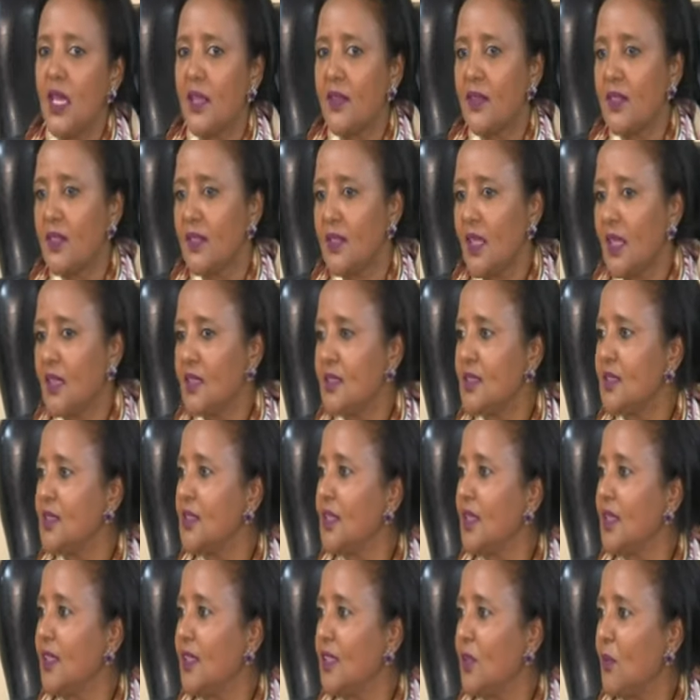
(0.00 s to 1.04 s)
I think that
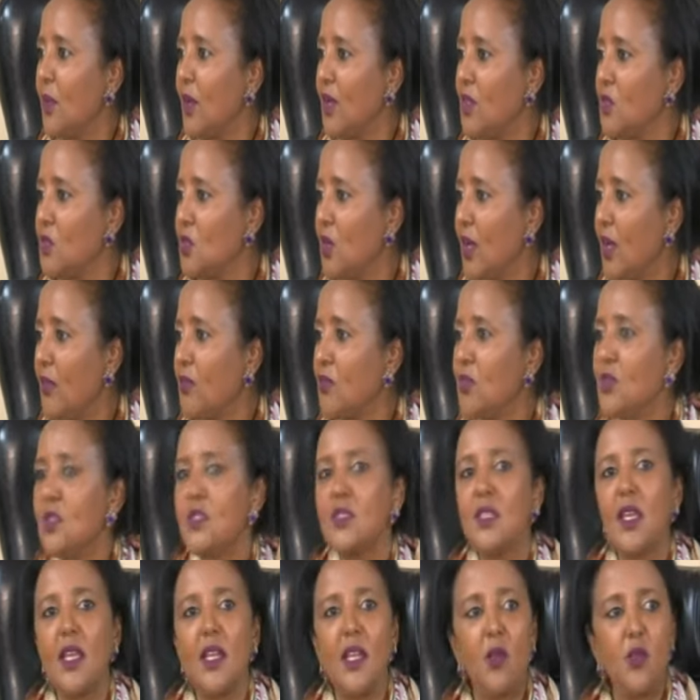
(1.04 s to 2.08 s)
the parents will have to
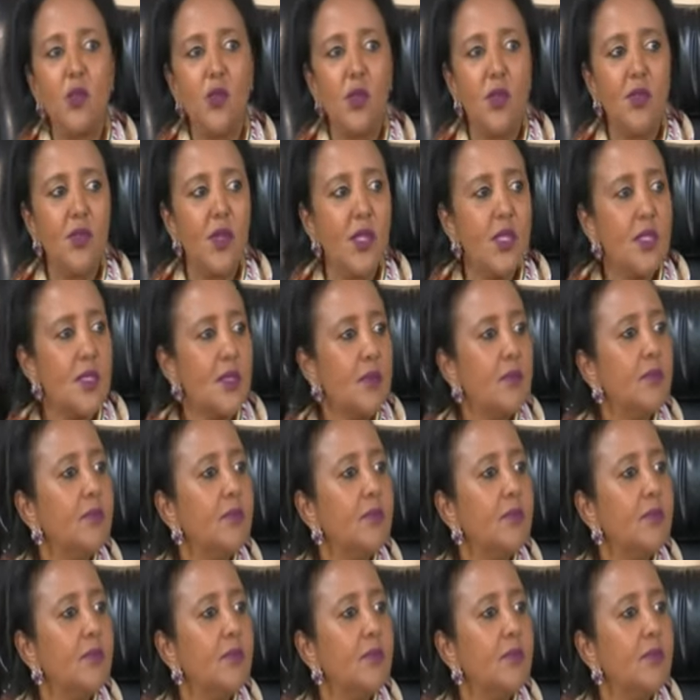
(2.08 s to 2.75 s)
decide how to address.